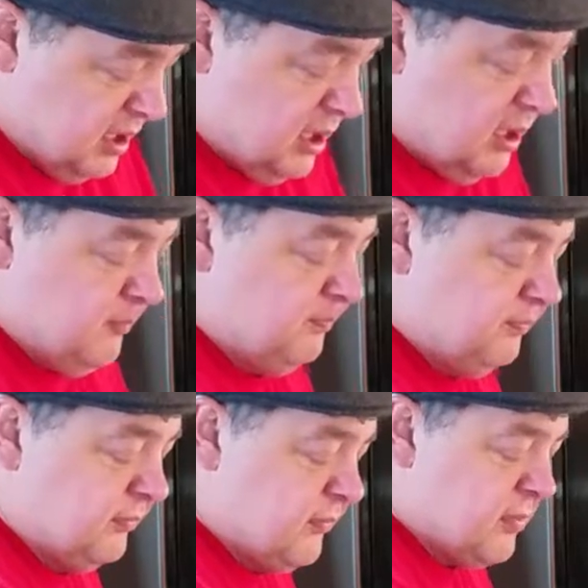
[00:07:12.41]

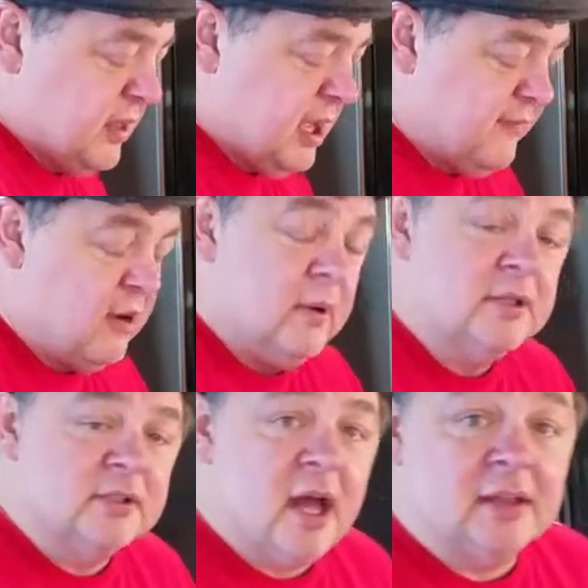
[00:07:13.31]
I've
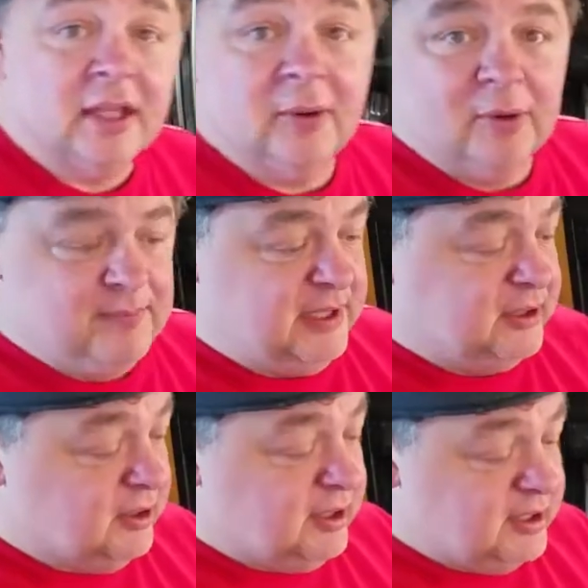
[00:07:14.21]
always thought that it would be
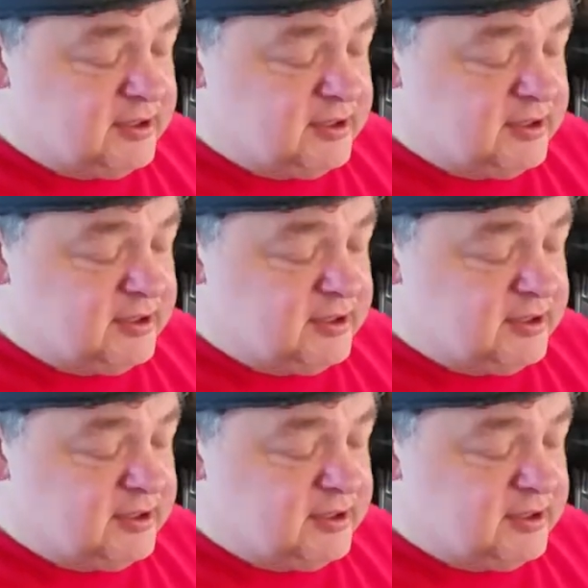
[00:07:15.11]
good